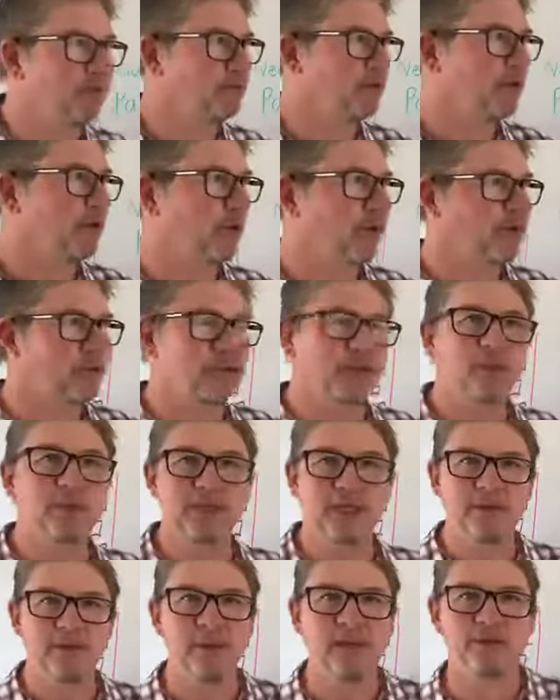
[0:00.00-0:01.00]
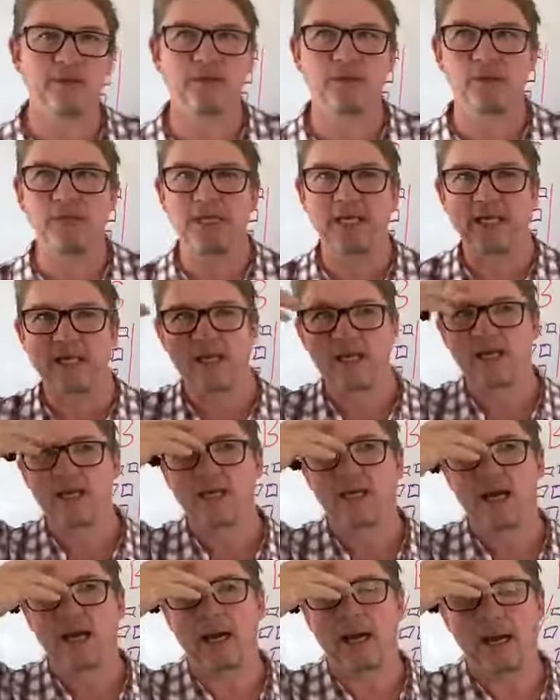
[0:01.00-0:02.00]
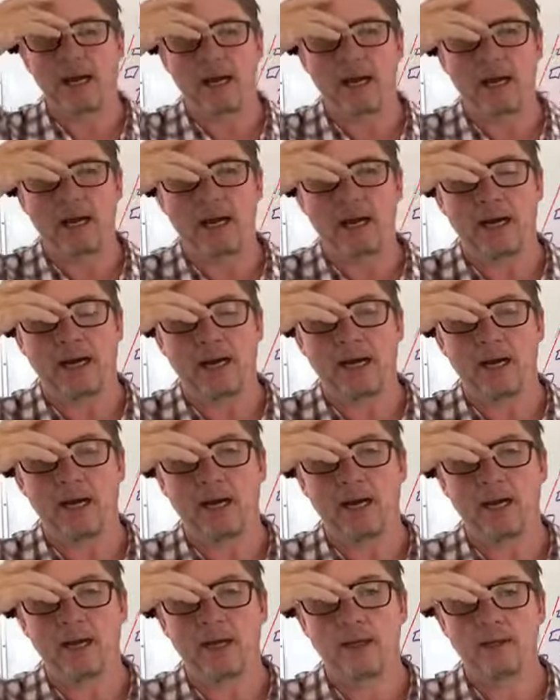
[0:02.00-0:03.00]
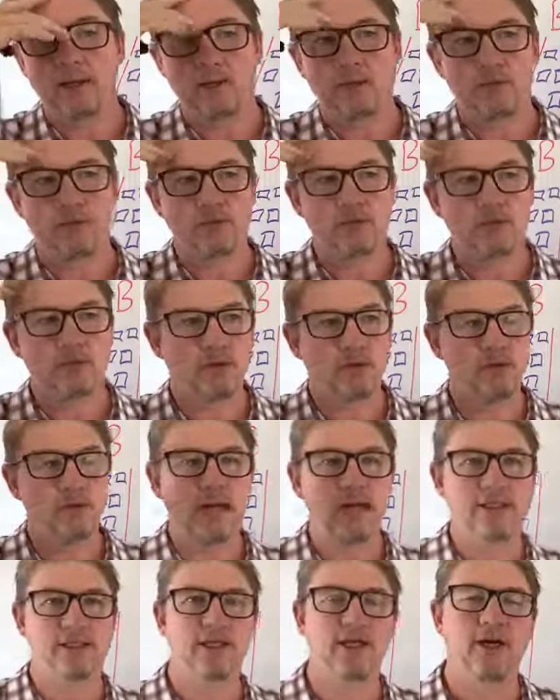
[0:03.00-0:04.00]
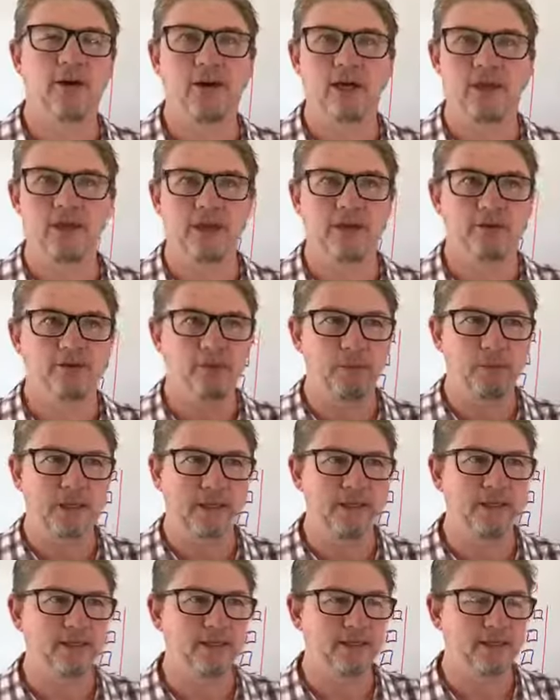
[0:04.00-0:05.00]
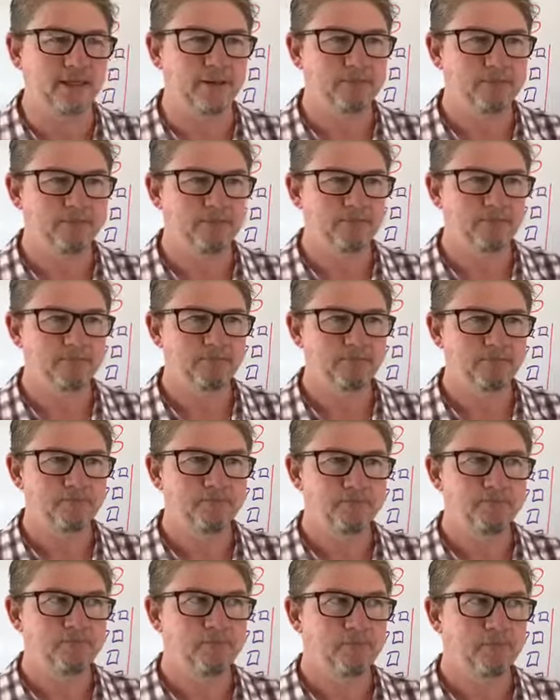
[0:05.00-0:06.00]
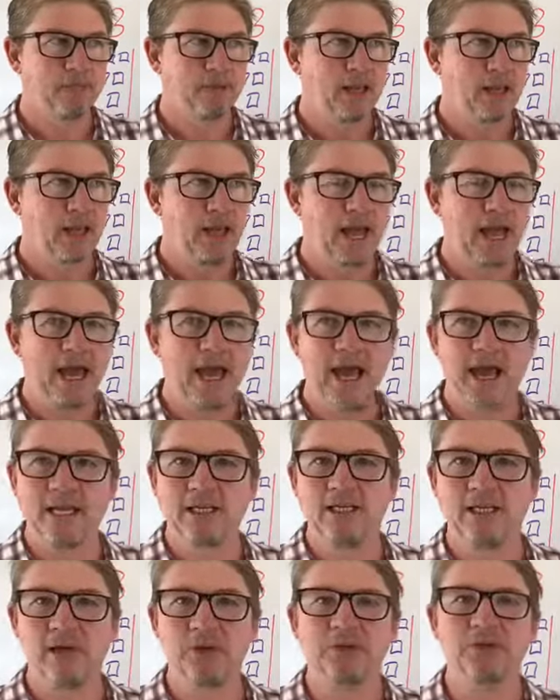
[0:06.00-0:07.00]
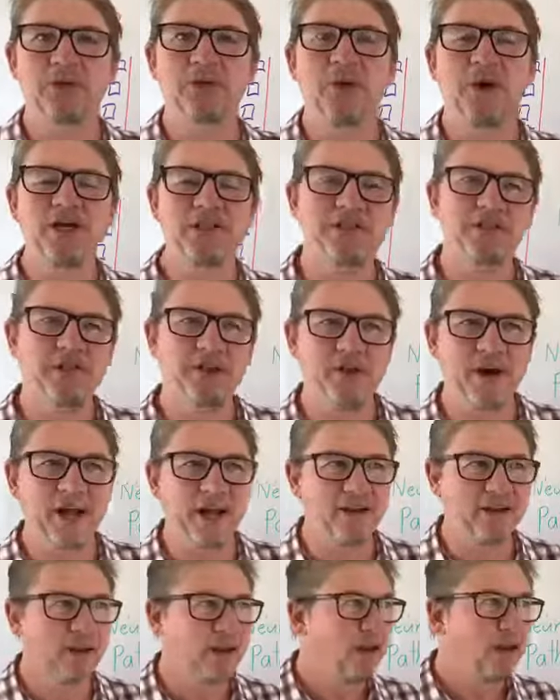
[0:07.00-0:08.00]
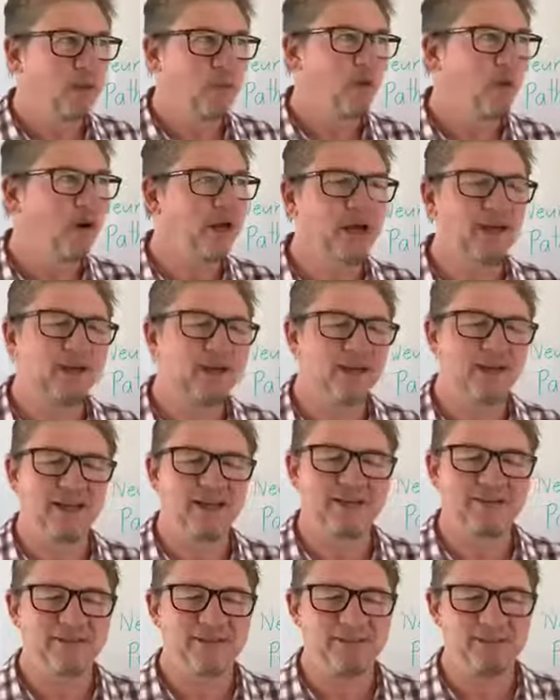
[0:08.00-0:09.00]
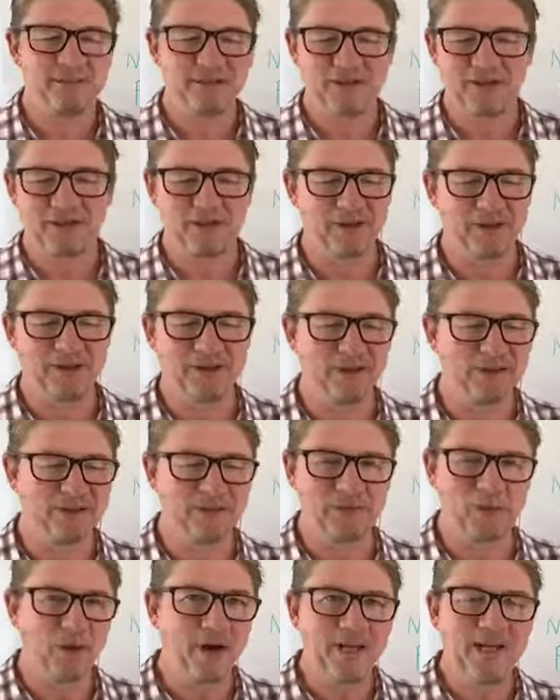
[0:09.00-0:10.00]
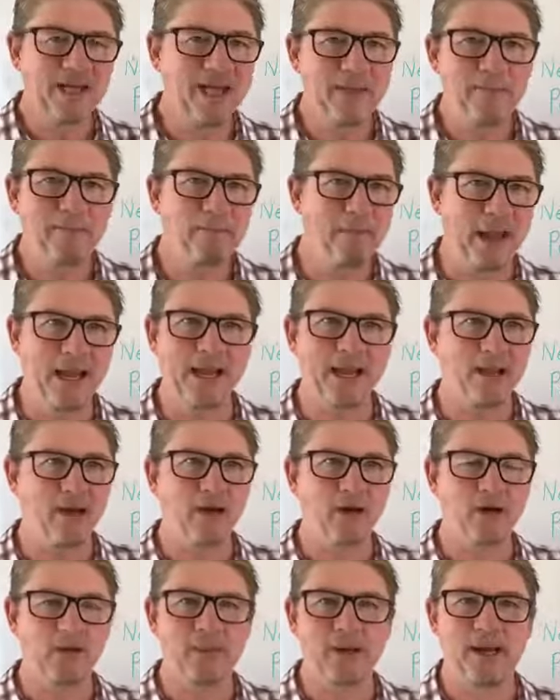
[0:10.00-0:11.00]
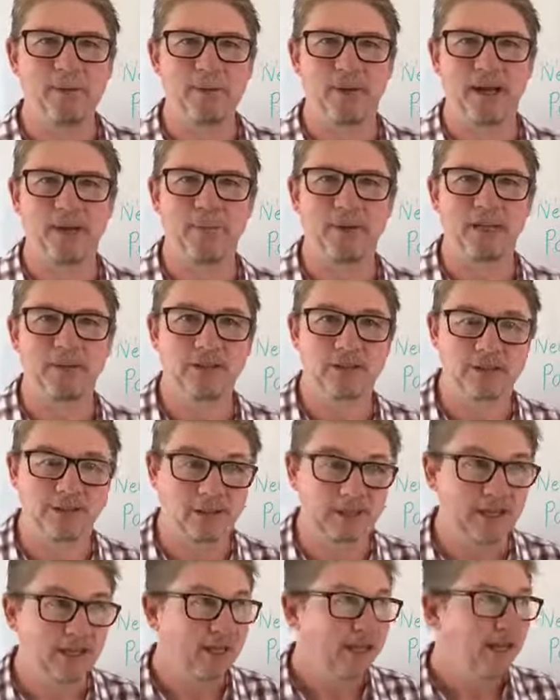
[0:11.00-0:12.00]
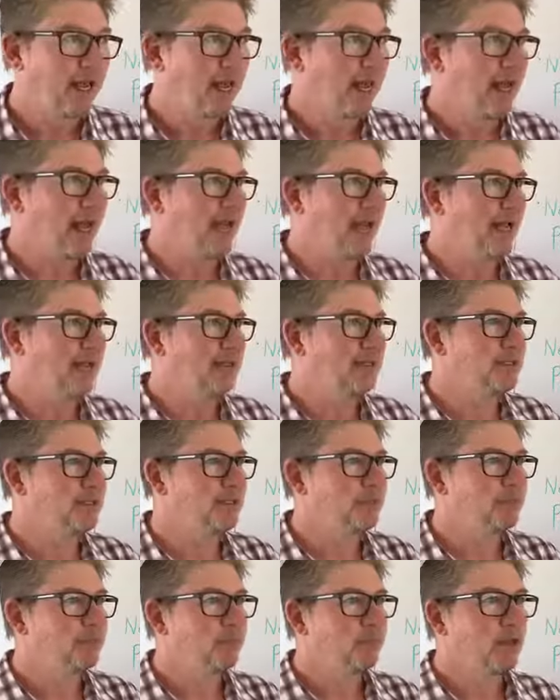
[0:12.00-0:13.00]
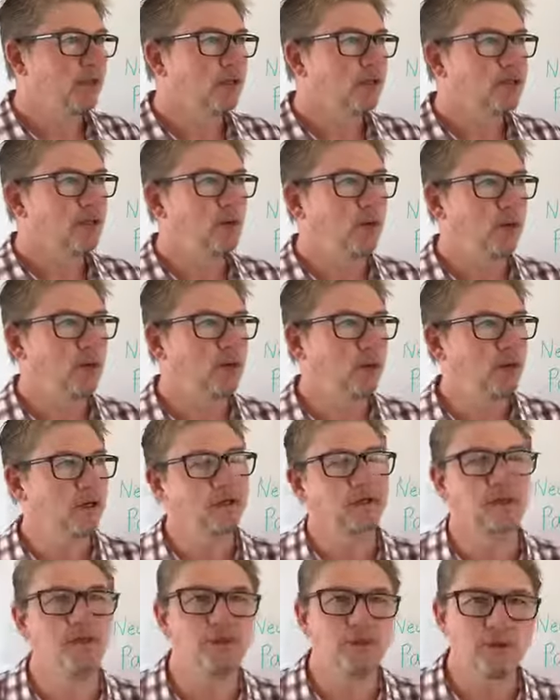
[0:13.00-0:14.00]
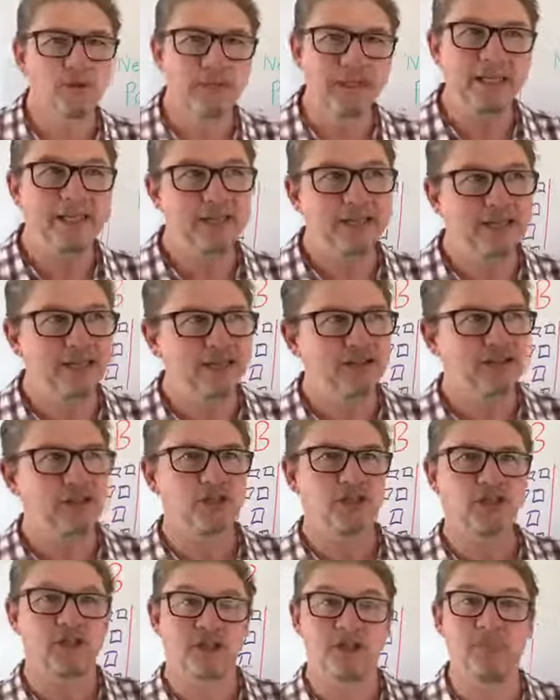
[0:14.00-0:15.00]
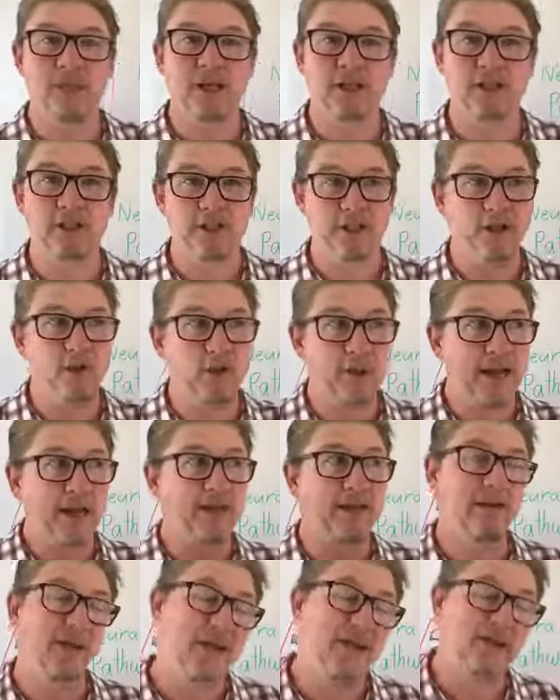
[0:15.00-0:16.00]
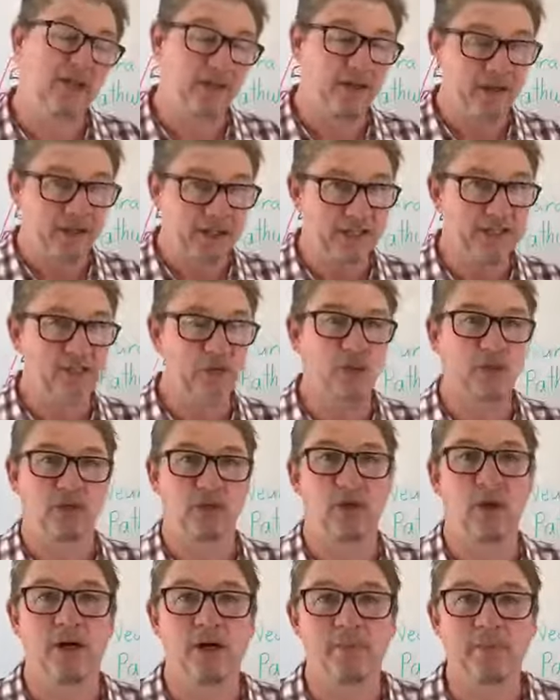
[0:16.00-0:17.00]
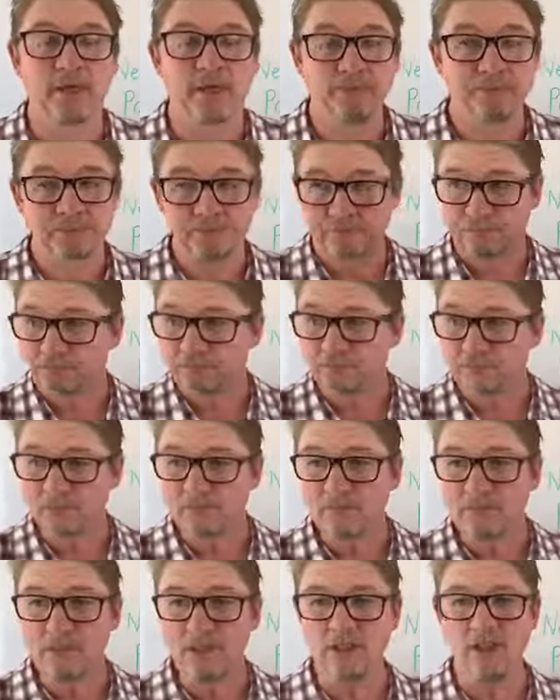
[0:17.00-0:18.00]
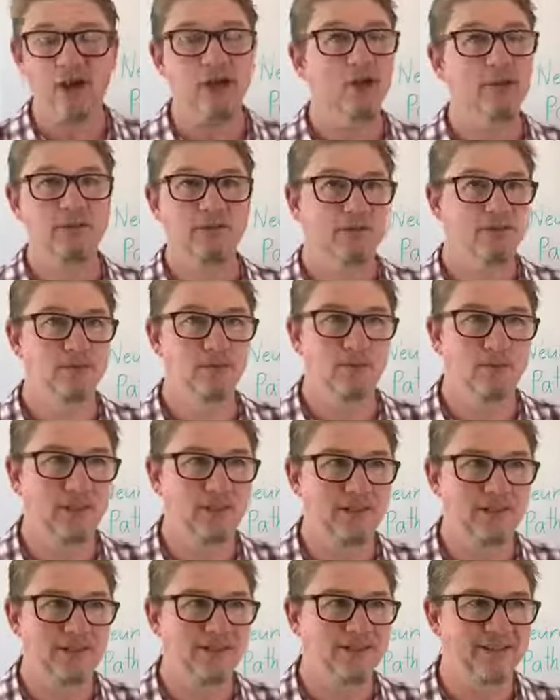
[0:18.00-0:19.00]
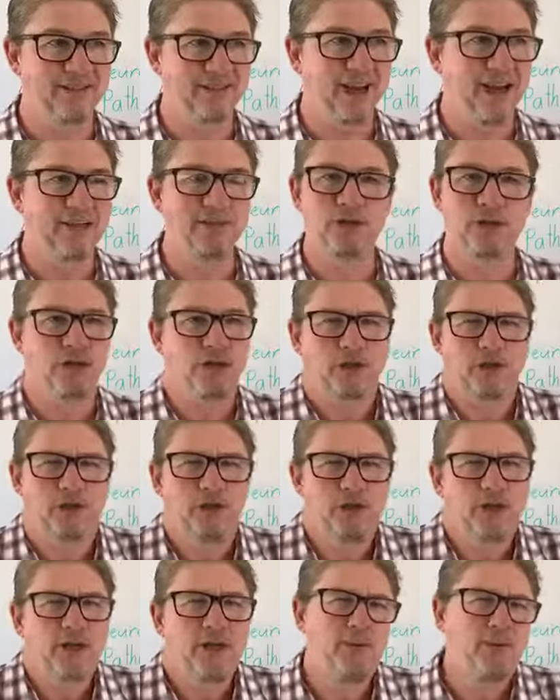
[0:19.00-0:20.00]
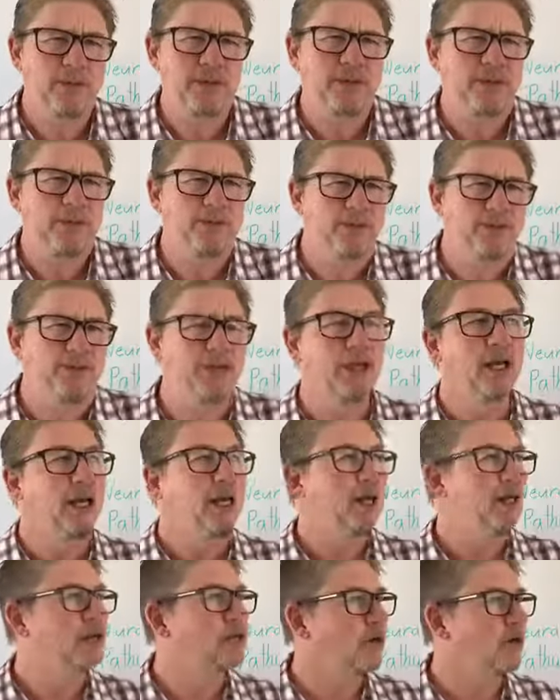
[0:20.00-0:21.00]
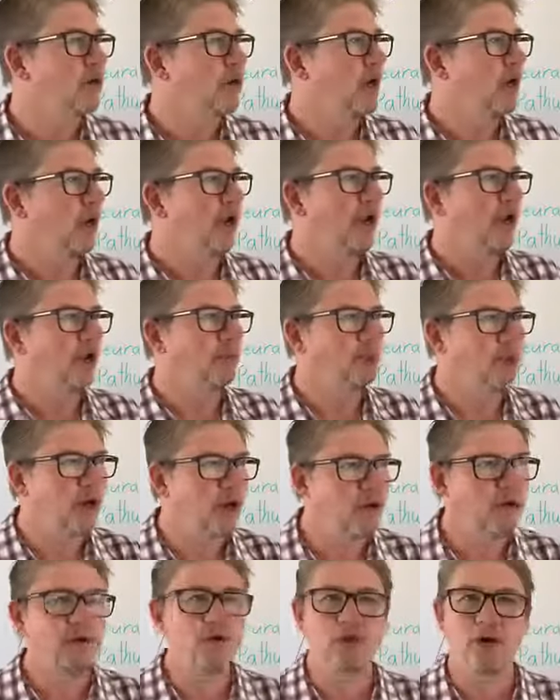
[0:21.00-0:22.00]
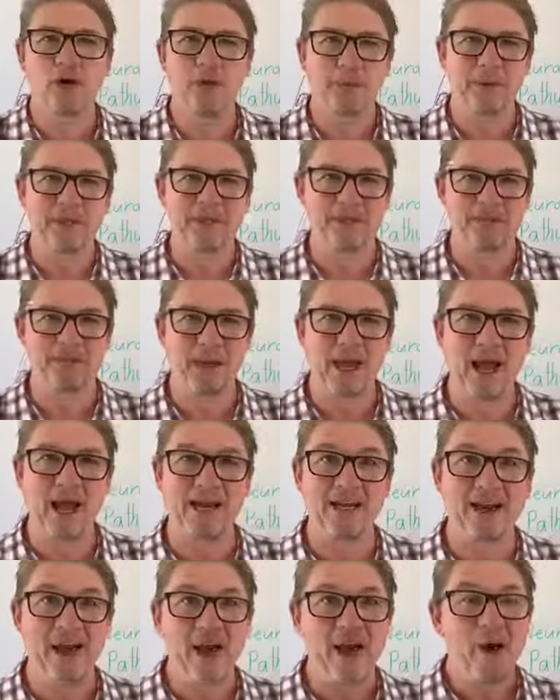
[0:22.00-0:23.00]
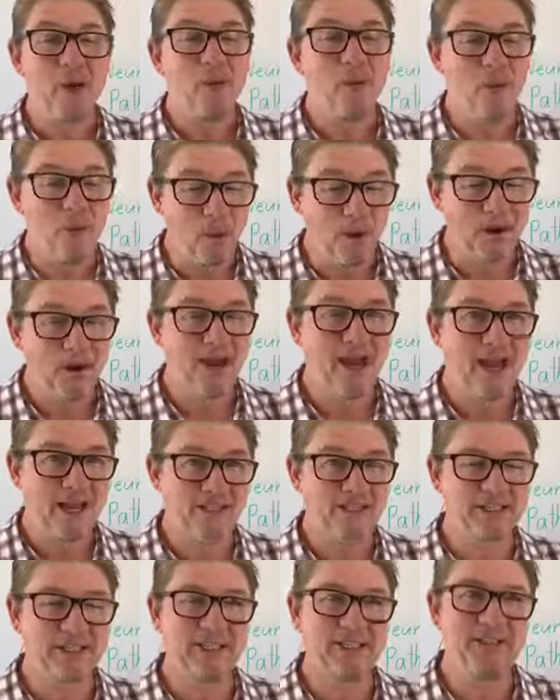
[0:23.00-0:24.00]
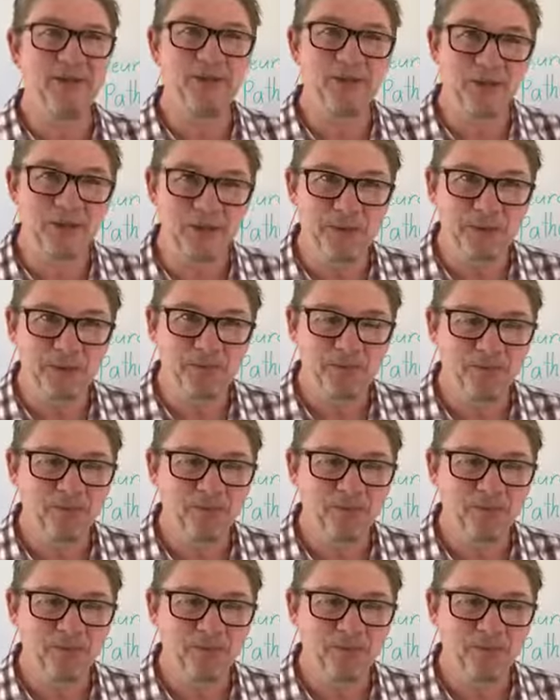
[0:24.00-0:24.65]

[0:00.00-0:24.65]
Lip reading: a question that was emailed to me 2 days ago, I think, from Belinda. And it was a question around why, something along the lines of, why do you keep banging on about brain plasticity? And so what I wanted to do, Belinda, is just explain to you, and actually I get this question quite a bit, you know, do you tutor? What do you do? So I'm going to try to explain what I actually do